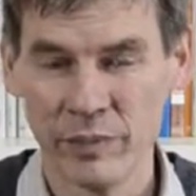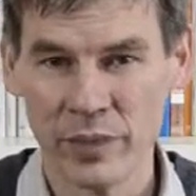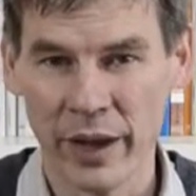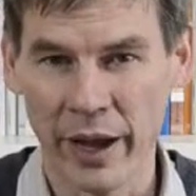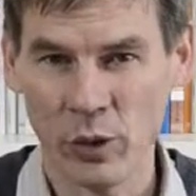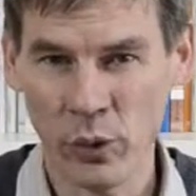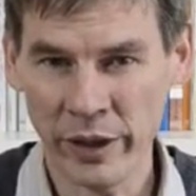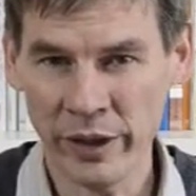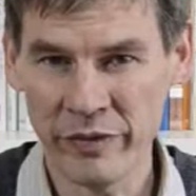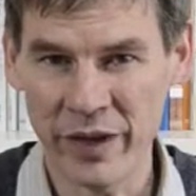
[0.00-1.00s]
I
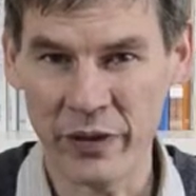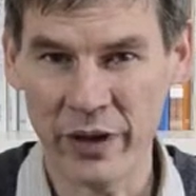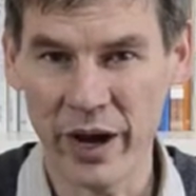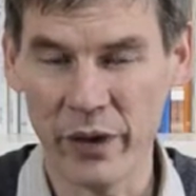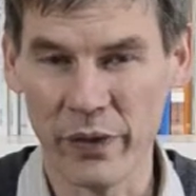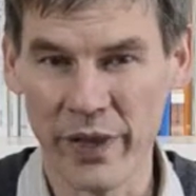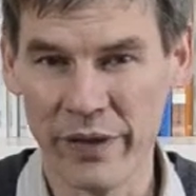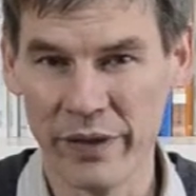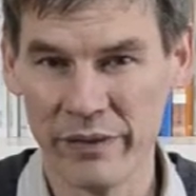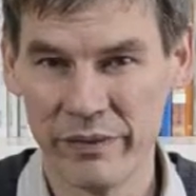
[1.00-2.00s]
quickly found out
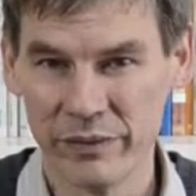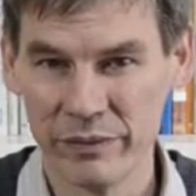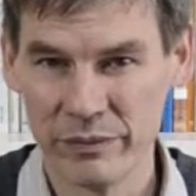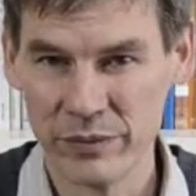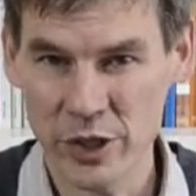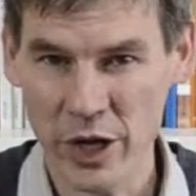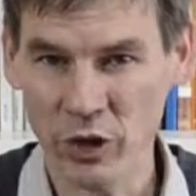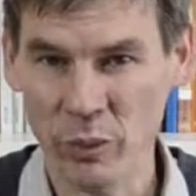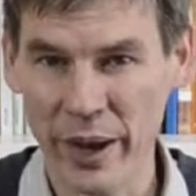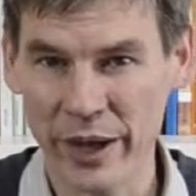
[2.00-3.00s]
that the
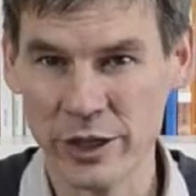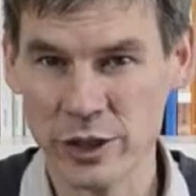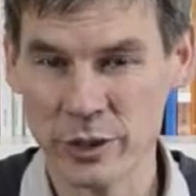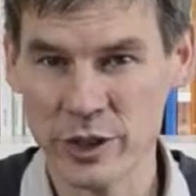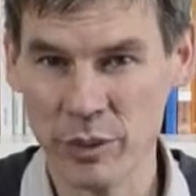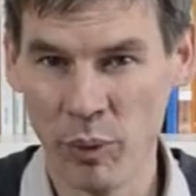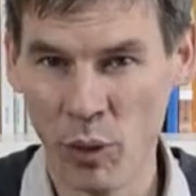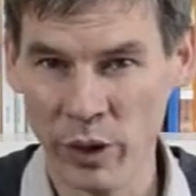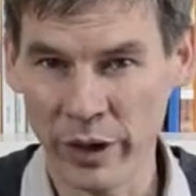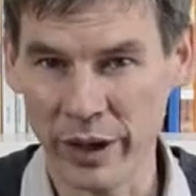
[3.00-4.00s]
general manager was
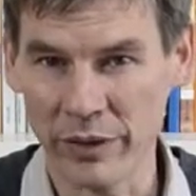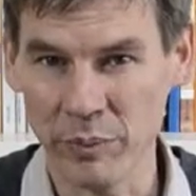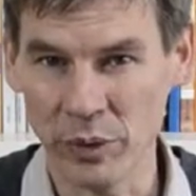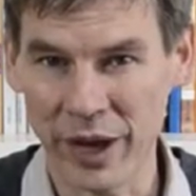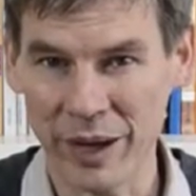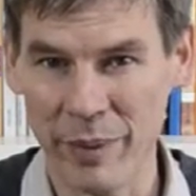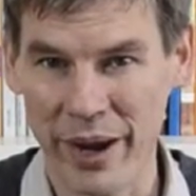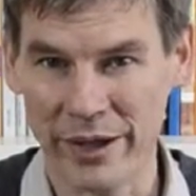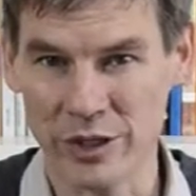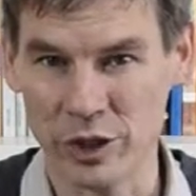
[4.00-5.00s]
supporting the plant
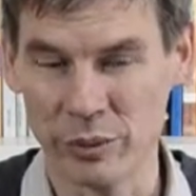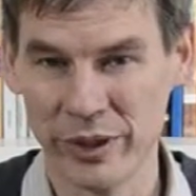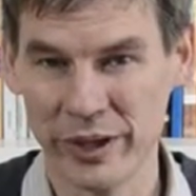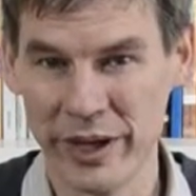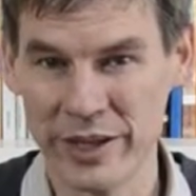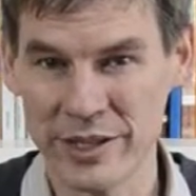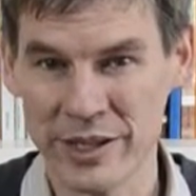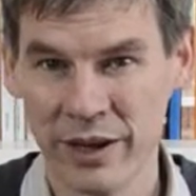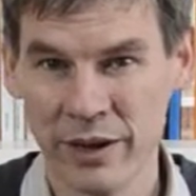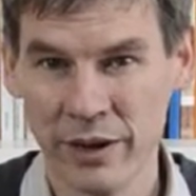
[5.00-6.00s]
manager
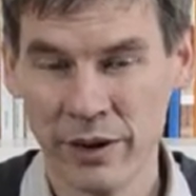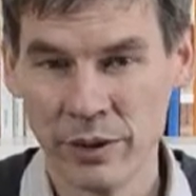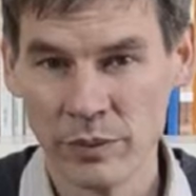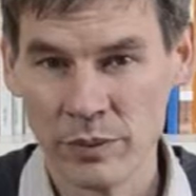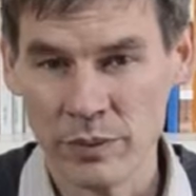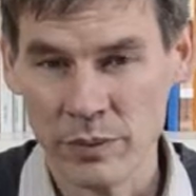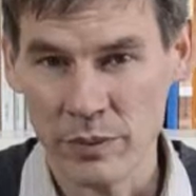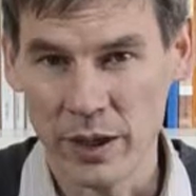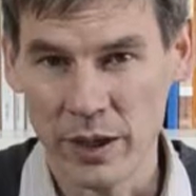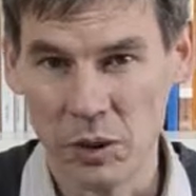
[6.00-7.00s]
because
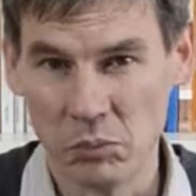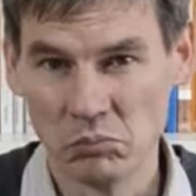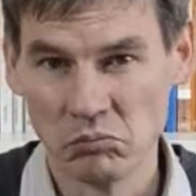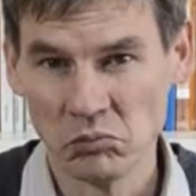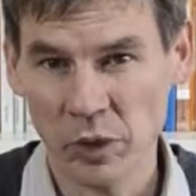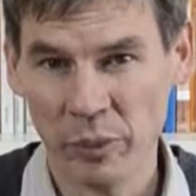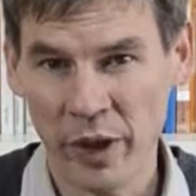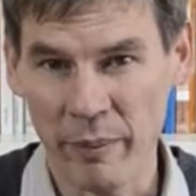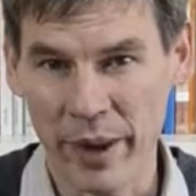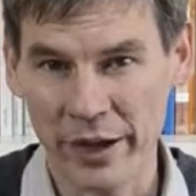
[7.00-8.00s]
the
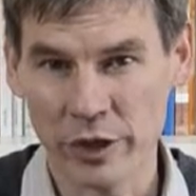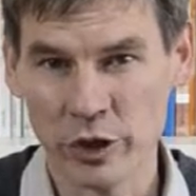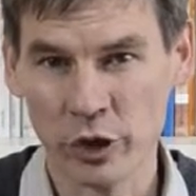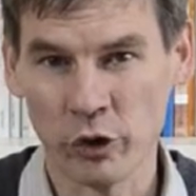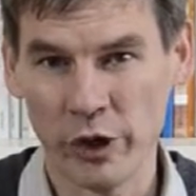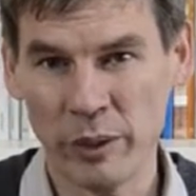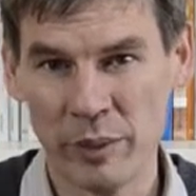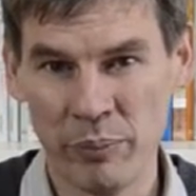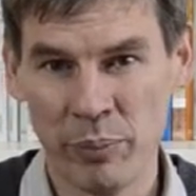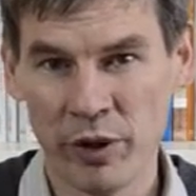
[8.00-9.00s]
plant manager had agreed to
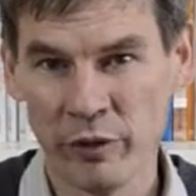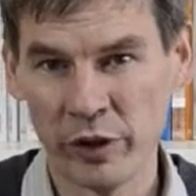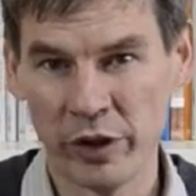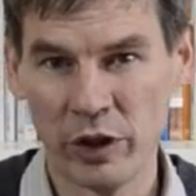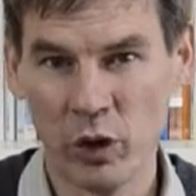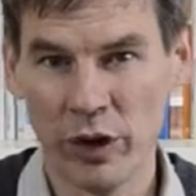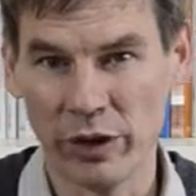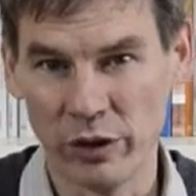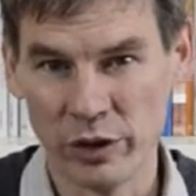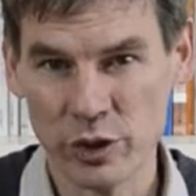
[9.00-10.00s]
be perfectly
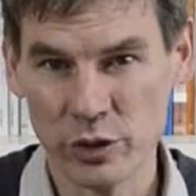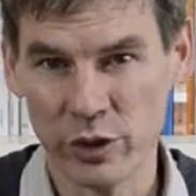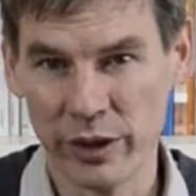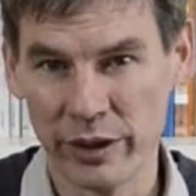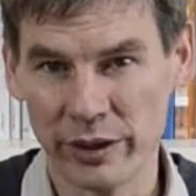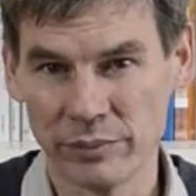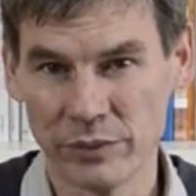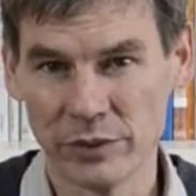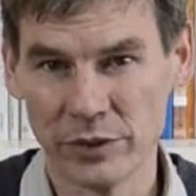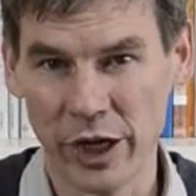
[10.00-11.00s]
loyal to the
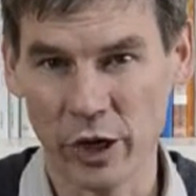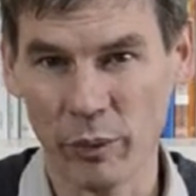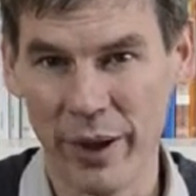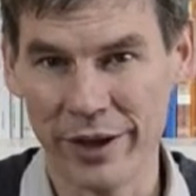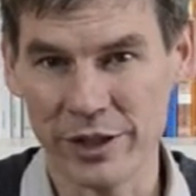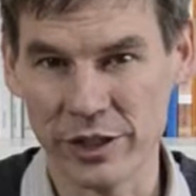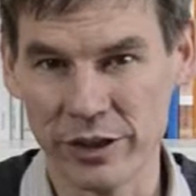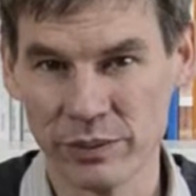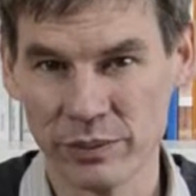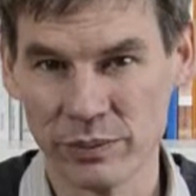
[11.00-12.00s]
general manager.